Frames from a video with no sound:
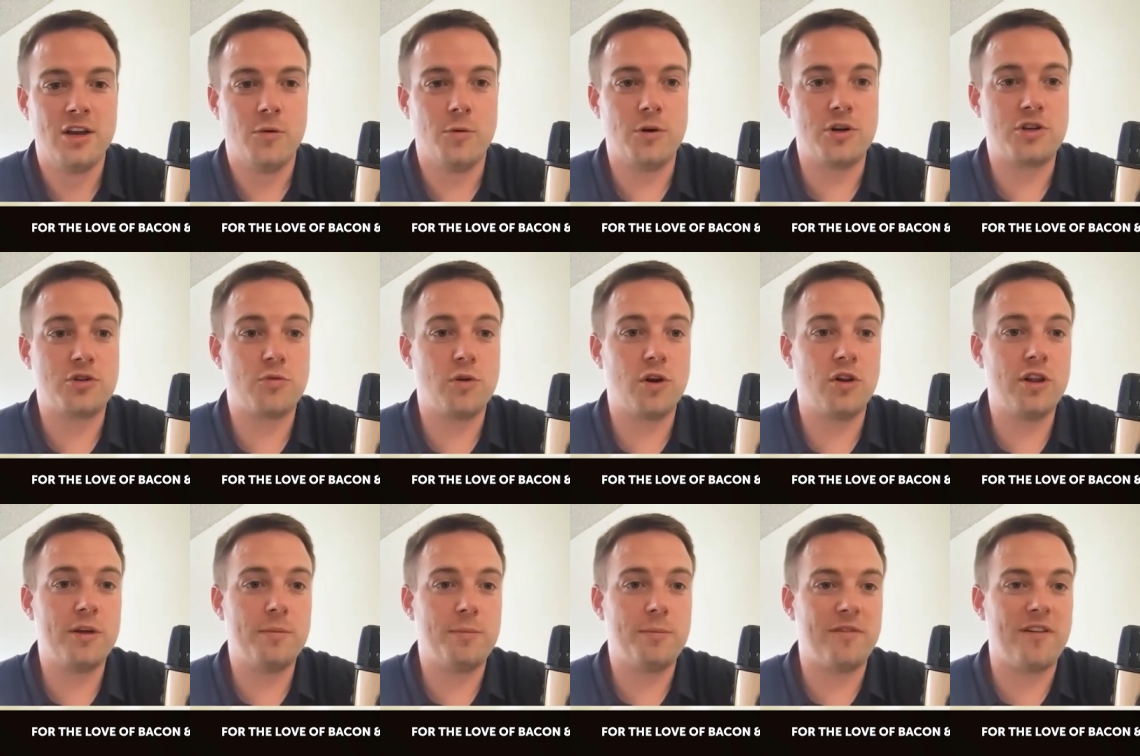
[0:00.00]
which
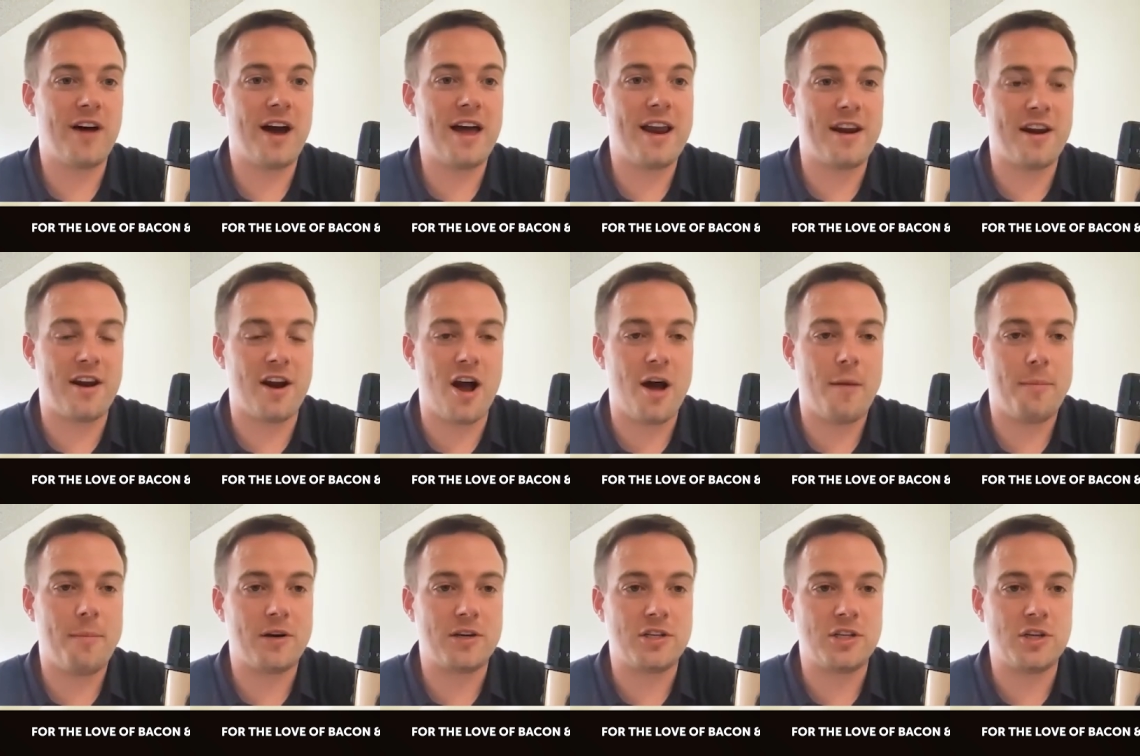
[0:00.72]
really provided an
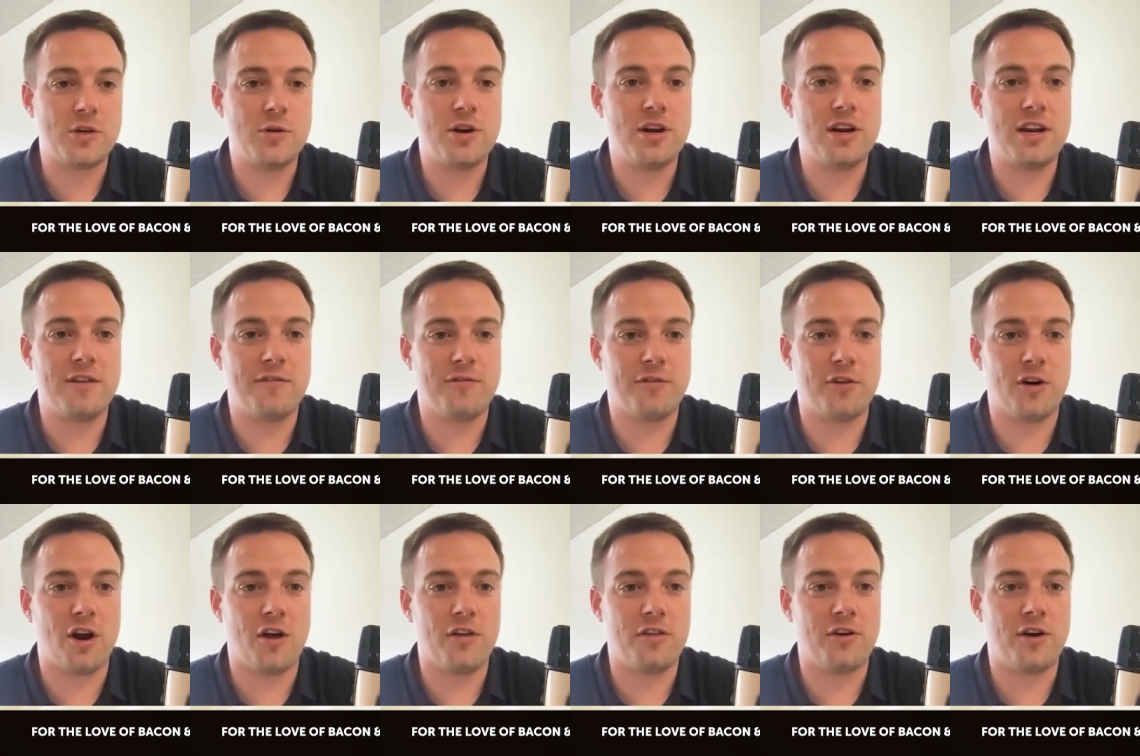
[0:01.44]
opportunity
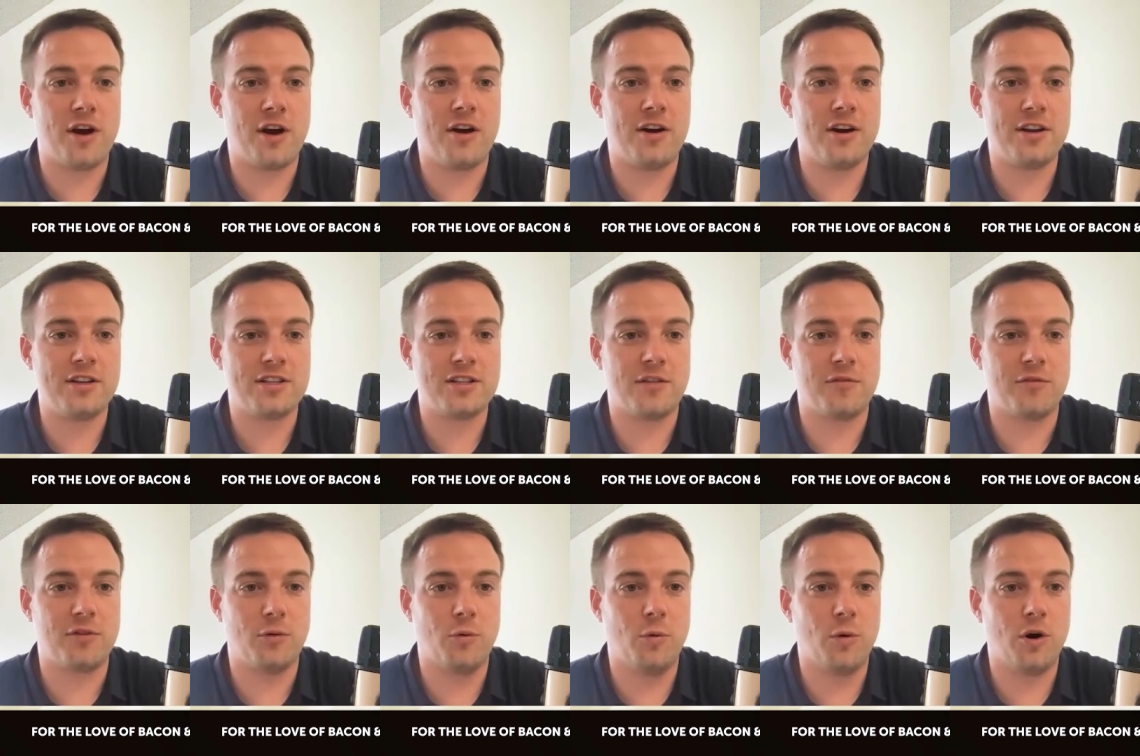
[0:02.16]
for other areas
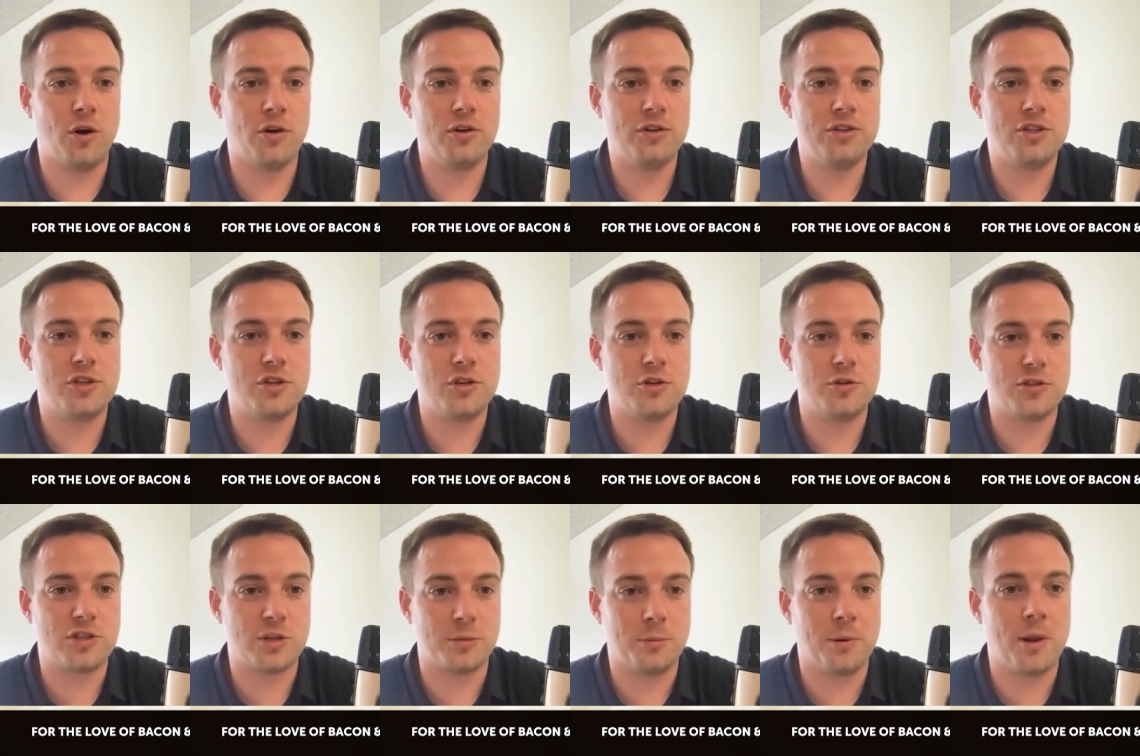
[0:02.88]
of the world
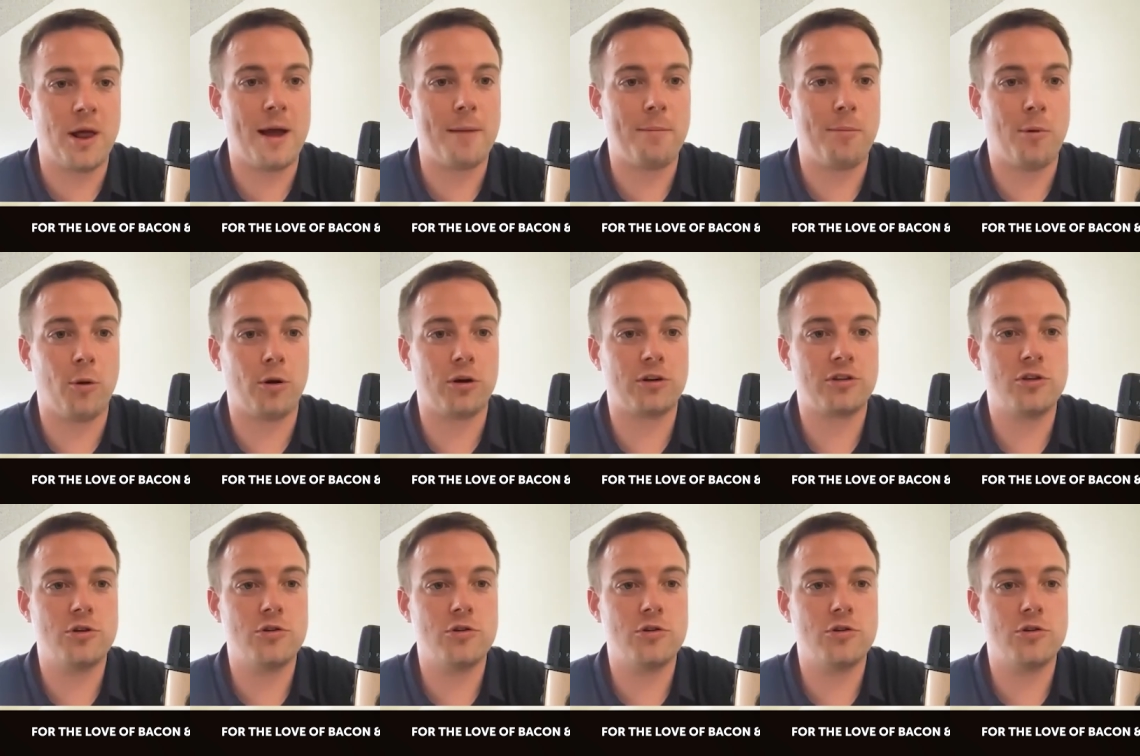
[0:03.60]
to supply pork to